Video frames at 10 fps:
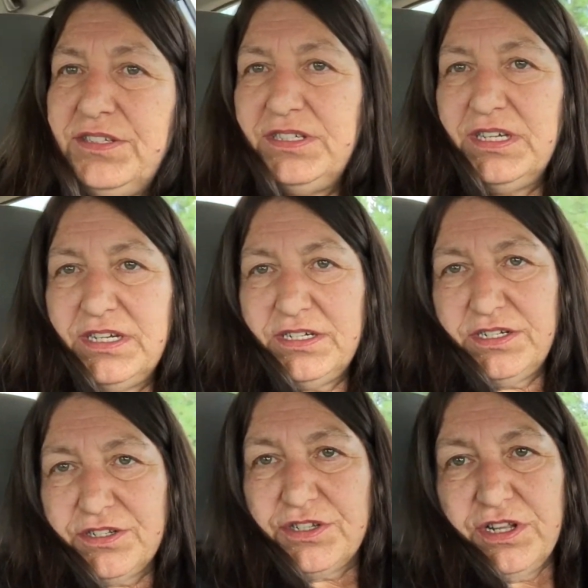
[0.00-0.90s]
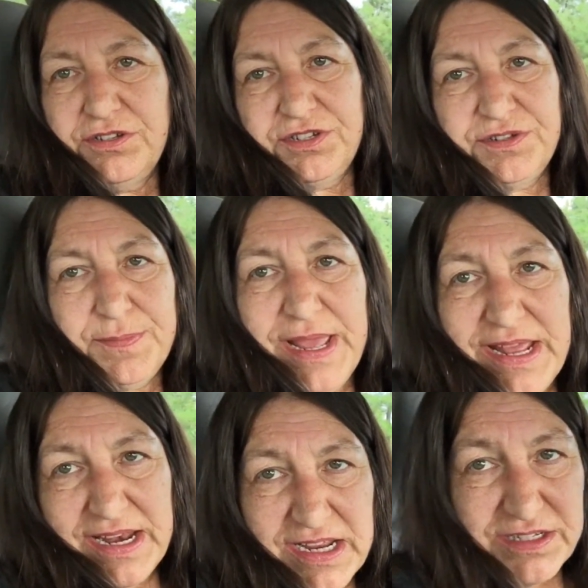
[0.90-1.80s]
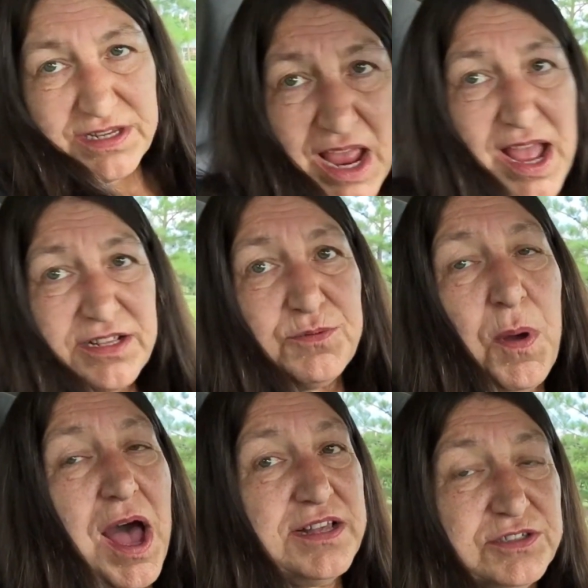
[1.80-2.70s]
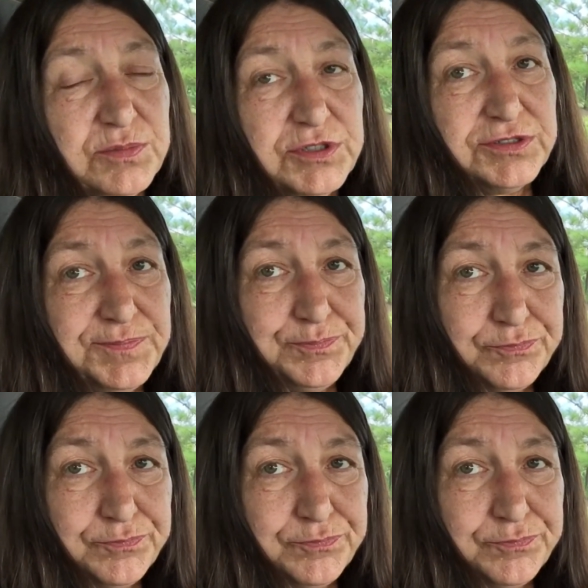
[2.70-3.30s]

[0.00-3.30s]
to get it as close to mayonnaise as possible.